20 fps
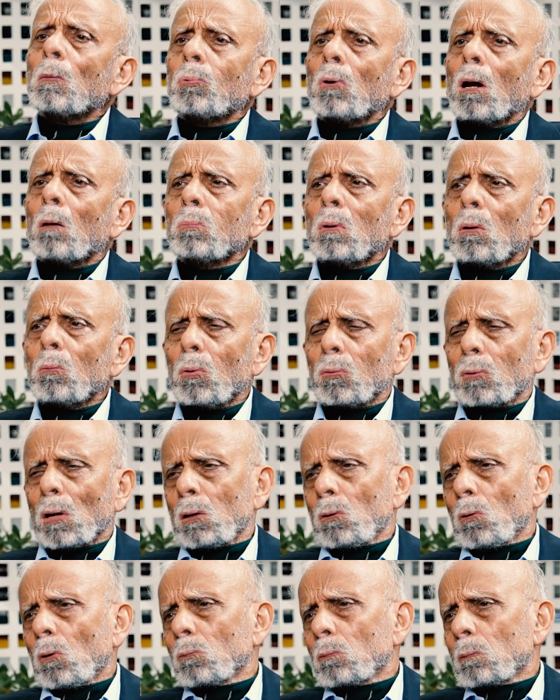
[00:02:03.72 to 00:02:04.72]
problems which I
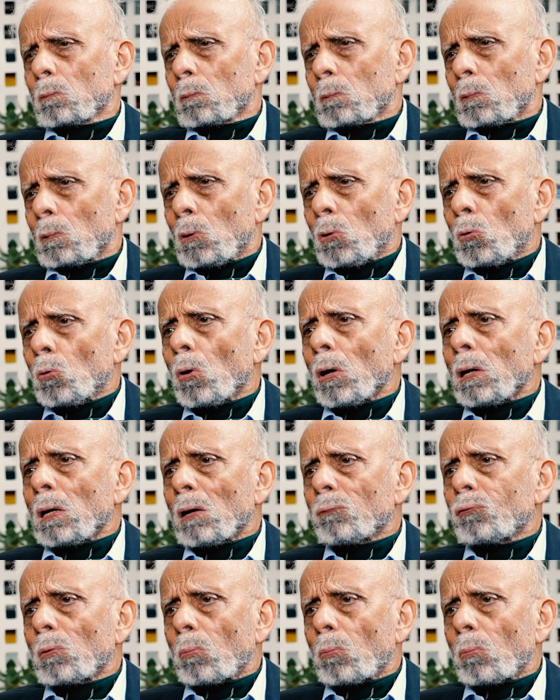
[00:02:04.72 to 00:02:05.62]
don't know enough